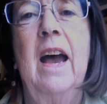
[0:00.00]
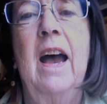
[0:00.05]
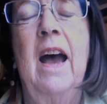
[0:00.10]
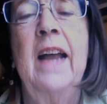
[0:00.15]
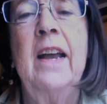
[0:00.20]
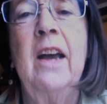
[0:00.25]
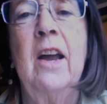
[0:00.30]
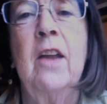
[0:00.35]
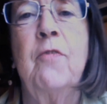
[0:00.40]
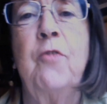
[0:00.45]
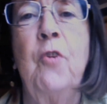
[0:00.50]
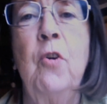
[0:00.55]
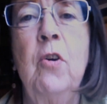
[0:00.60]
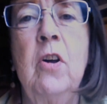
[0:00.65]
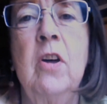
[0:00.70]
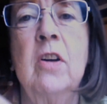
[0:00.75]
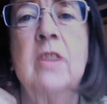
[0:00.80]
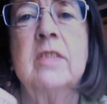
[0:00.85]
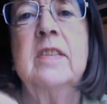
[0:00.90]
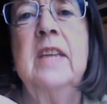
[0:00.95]
got a phone
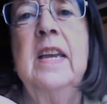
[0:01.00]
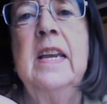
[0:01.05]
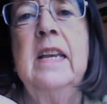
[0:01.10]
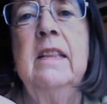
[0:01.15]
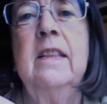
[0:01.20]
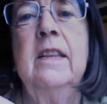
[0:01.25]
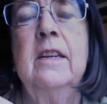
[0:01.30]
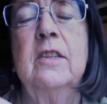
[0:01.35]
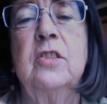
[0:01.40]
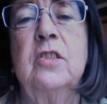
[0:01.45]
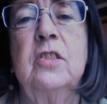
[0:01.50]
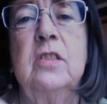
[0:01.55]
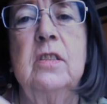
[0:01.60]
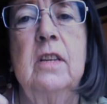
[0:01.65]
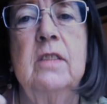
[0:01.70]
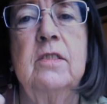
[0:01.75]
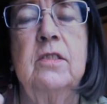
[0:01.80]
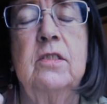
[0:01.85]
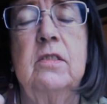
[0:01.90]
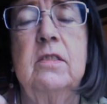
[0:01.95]
call saying there
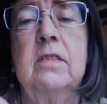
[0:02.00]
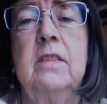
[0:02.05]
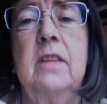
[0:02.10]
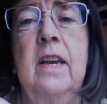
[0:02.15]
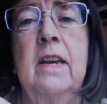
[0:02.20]
seems